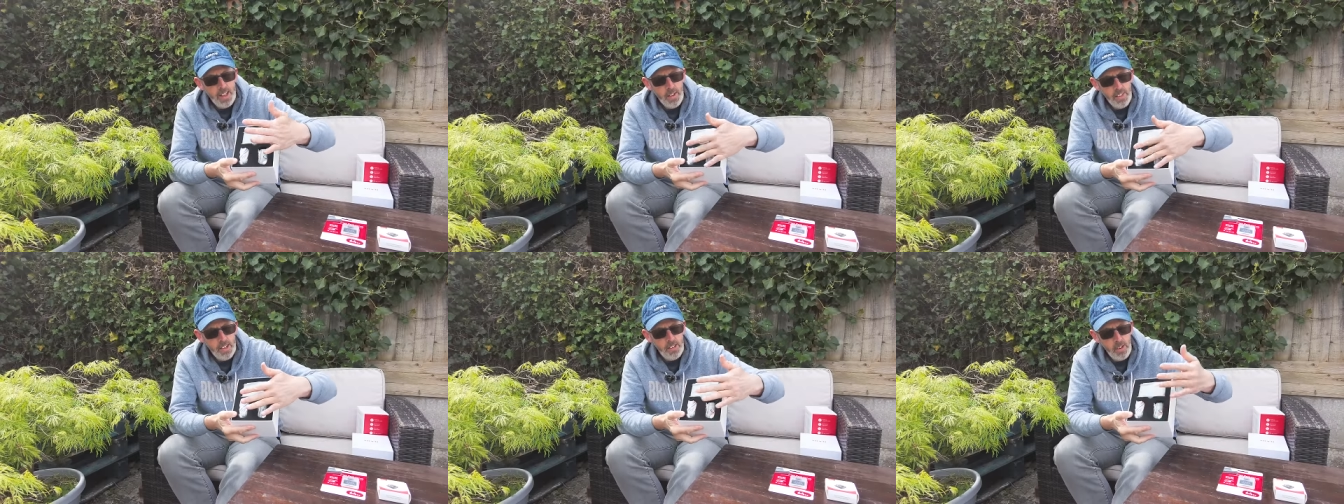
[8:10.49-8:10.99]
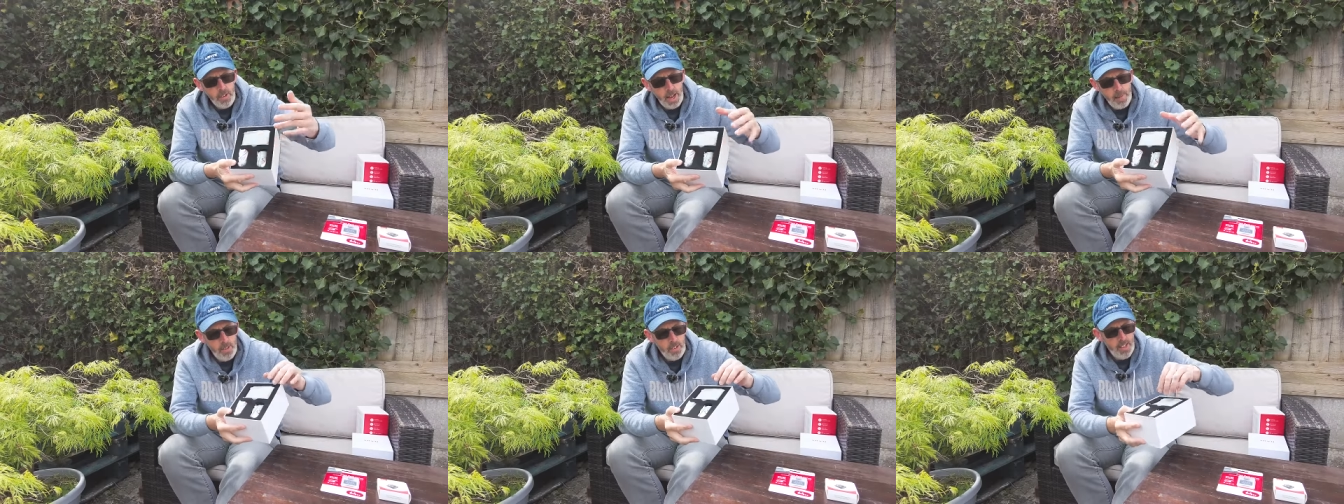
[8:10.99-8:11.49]
the other two
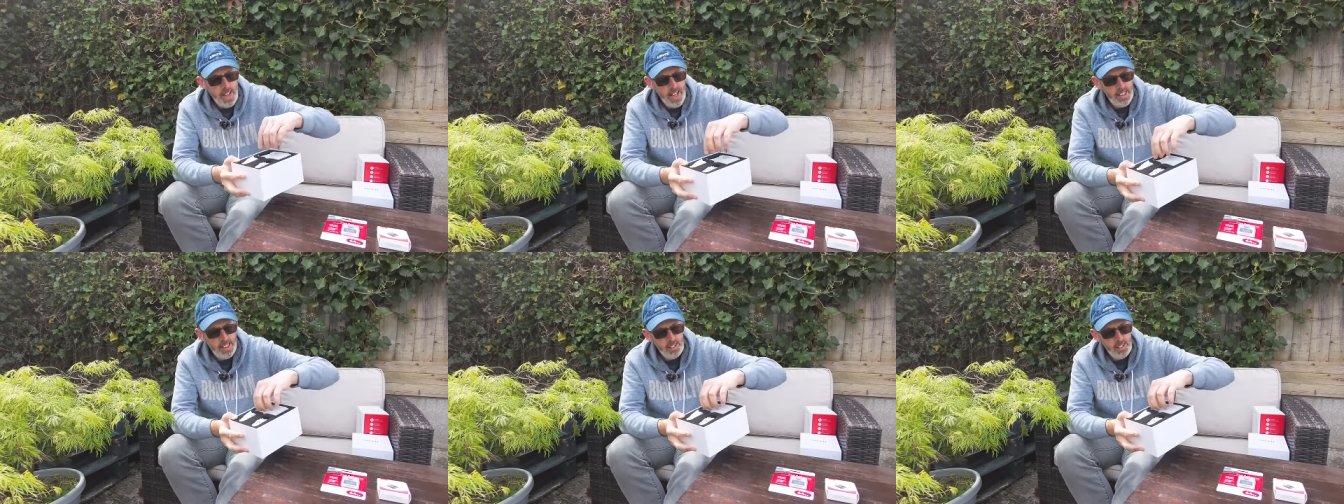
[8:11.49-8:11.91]
cameras there.